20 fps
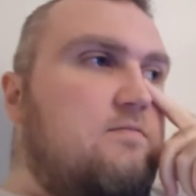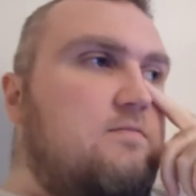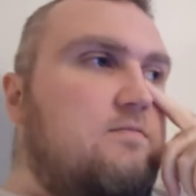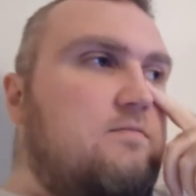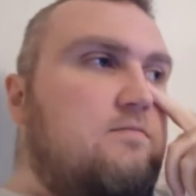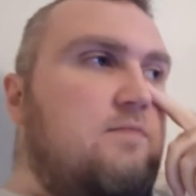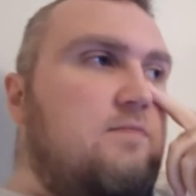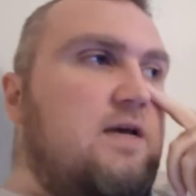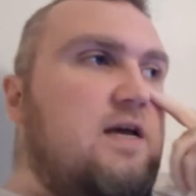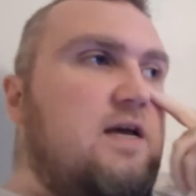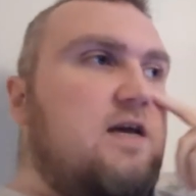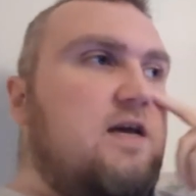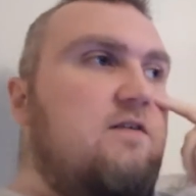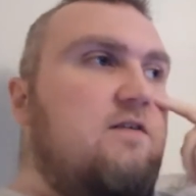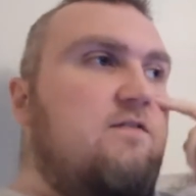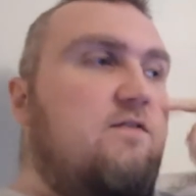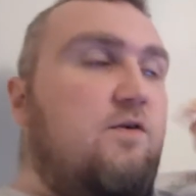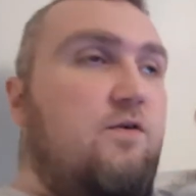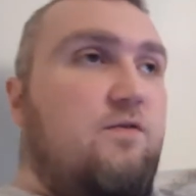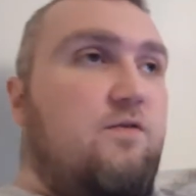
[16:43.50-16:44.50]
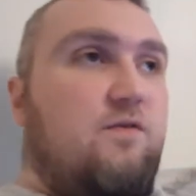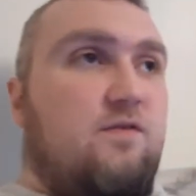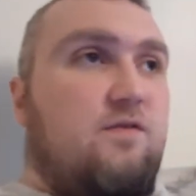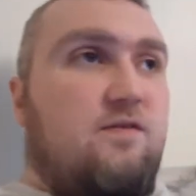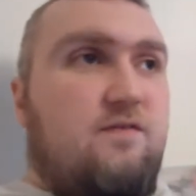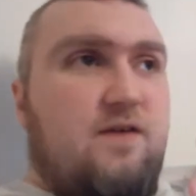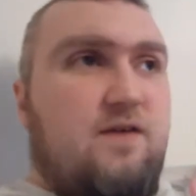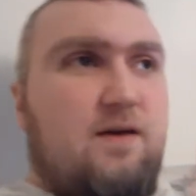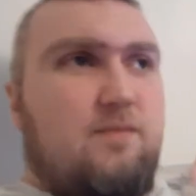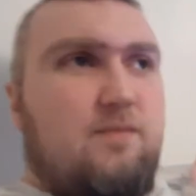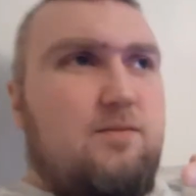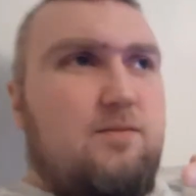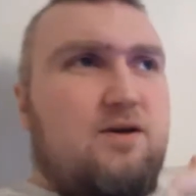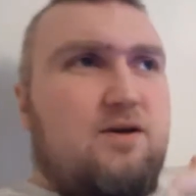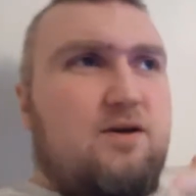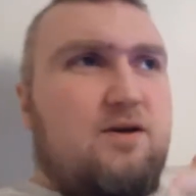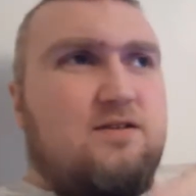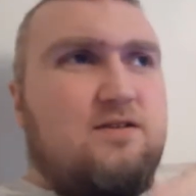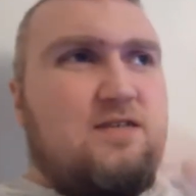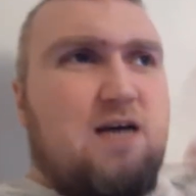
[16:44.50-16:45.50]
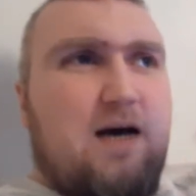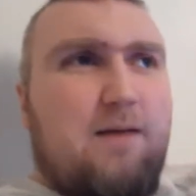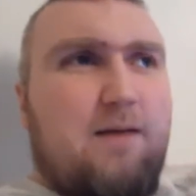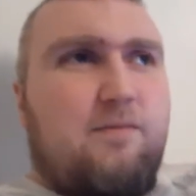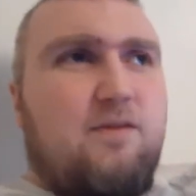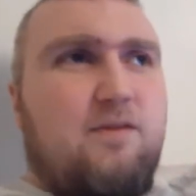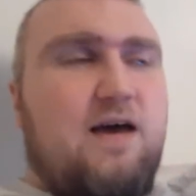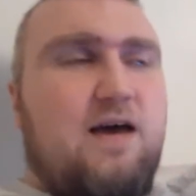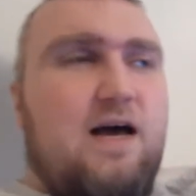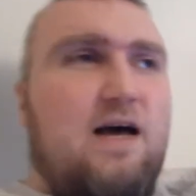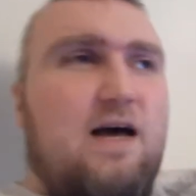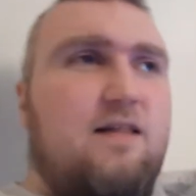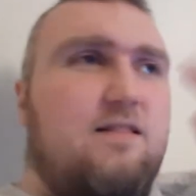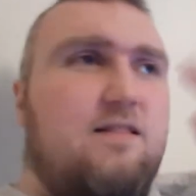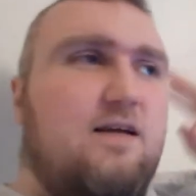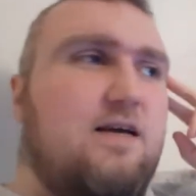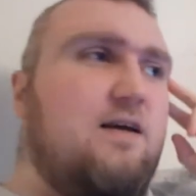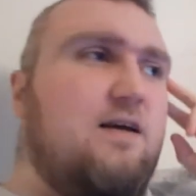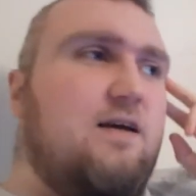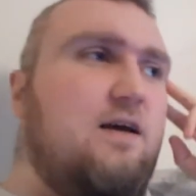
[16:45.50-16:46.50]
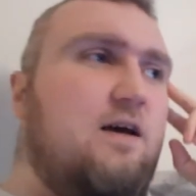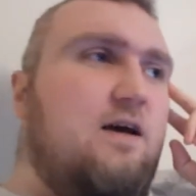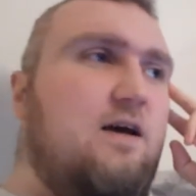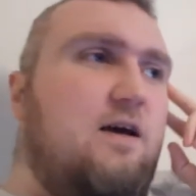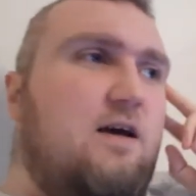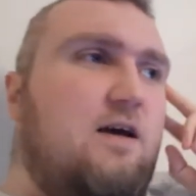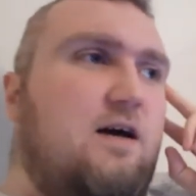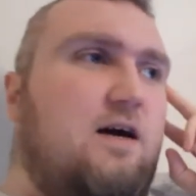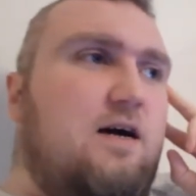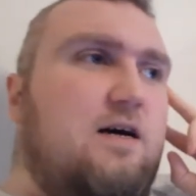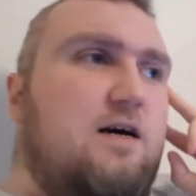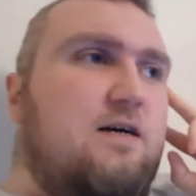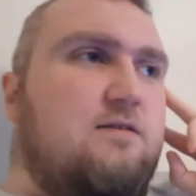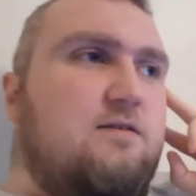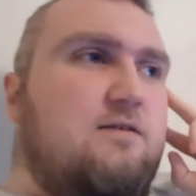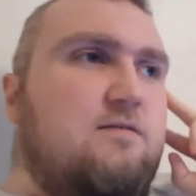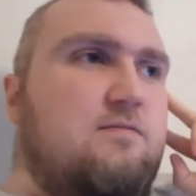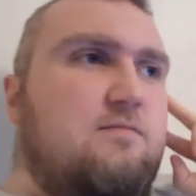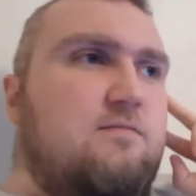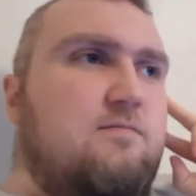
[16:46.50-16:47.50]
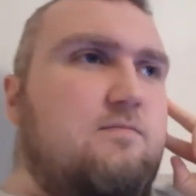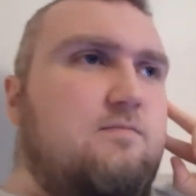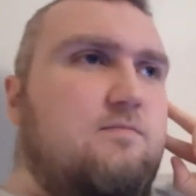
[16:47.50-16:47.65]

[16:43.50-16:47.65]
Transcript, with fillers: making food for the family, but on top of that, like uh,